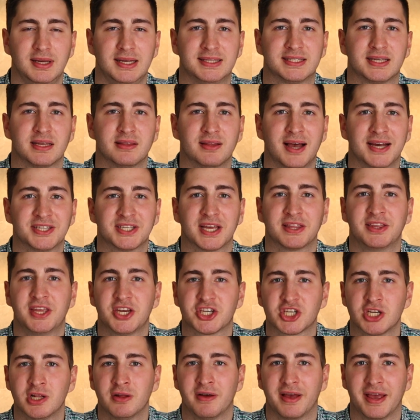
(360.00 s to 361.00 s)
It's a nice
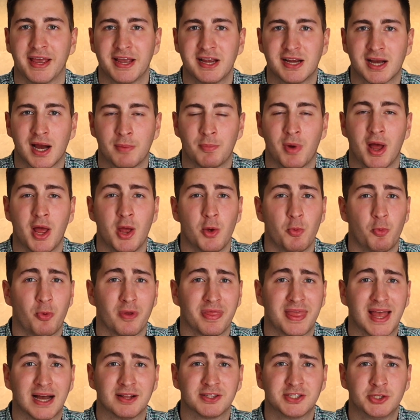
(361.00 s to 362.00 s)
additional income
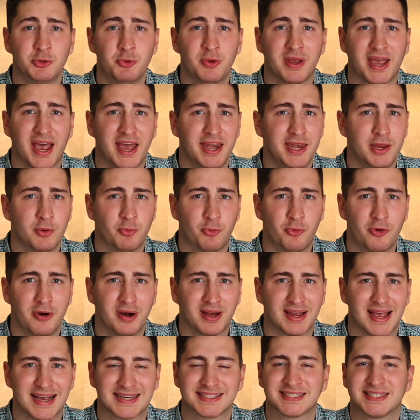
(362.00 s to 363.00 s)
without doing any
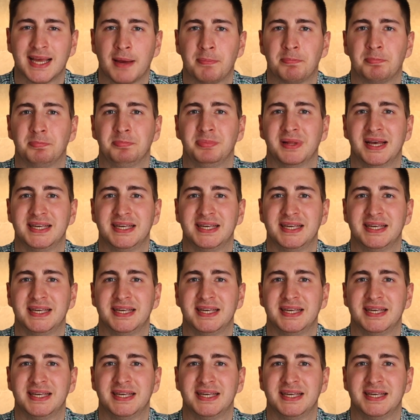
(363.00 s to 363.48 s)
work except